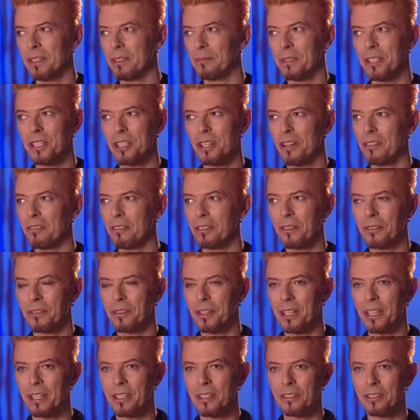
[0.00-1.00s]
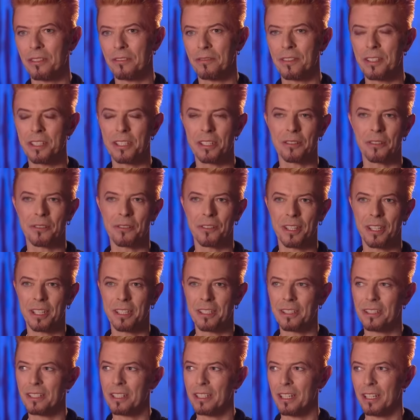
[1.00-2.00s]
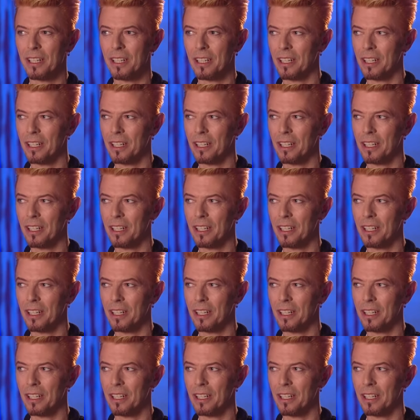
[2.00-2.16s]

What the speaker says: material things or physical things.